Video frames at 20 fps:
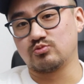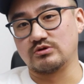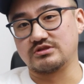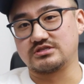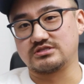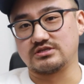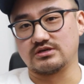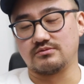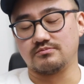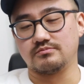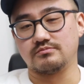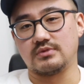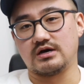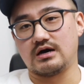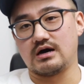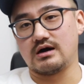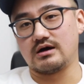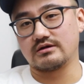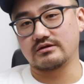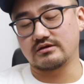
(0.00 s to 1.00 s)
with some
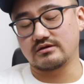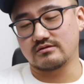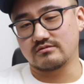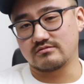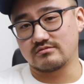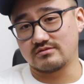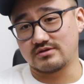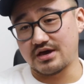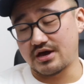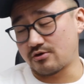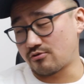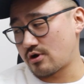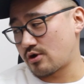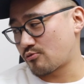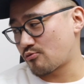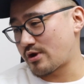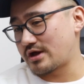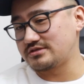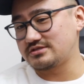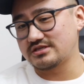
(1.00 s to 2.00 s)
Gatoron
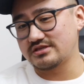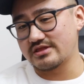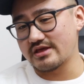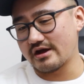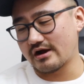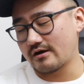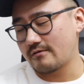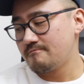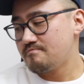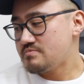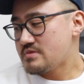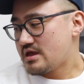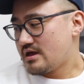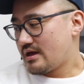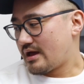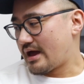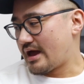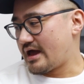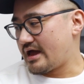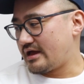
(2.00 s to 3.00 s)
Reds in there.
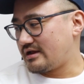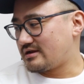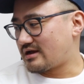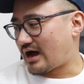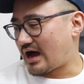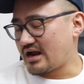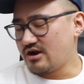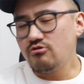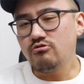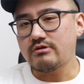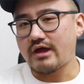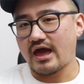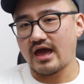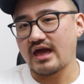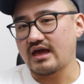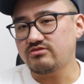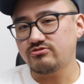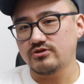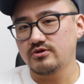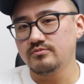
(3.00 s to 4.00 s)
And I don't
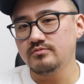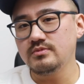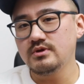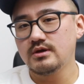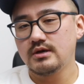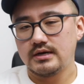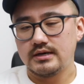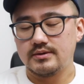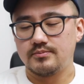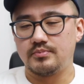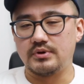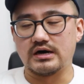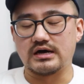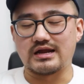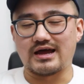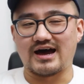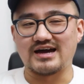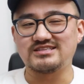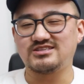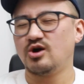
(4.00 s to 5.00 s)
hate them, but
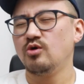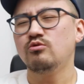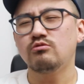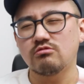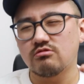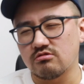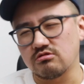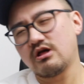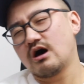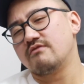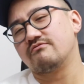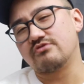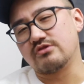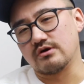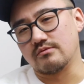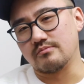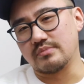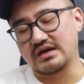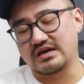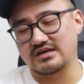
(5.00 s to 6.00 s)
I don't love
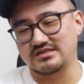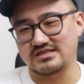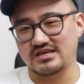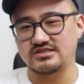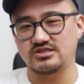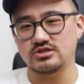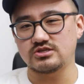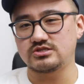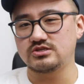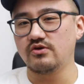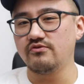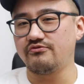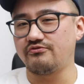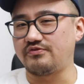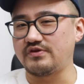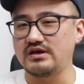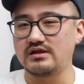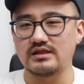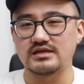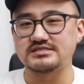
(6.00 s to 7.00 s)
them because I just don't
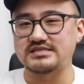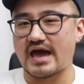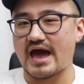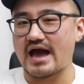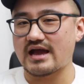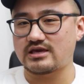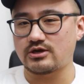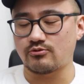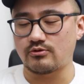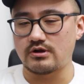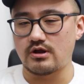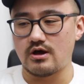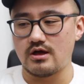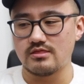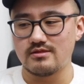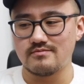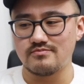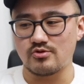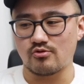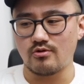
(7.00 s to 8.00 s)
feel as accurate on
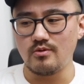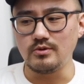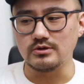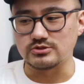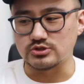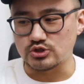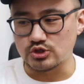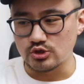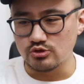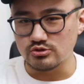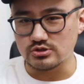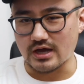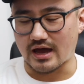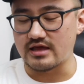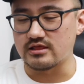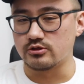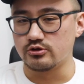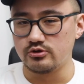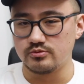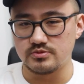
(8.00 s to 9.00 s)
them. They're almost too... I
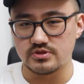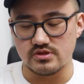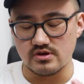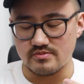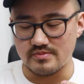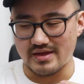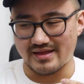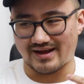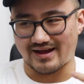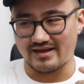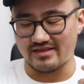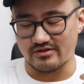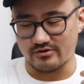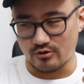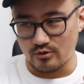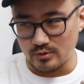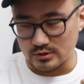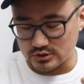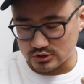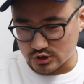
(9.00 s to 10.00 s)
lubed them, and they're
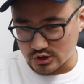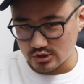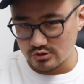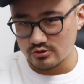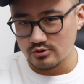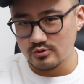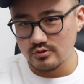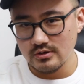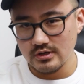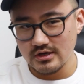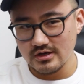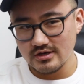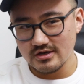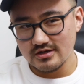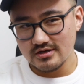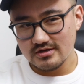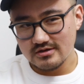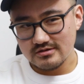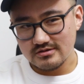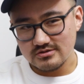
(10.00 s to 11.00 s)
almost too
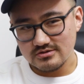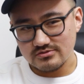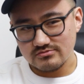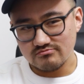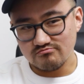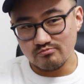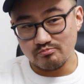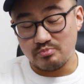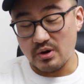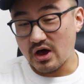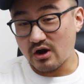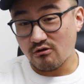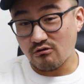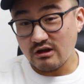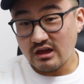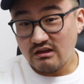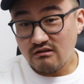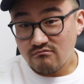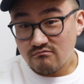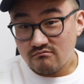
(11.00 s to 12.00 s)

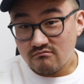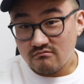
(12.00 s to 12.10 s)
buttery.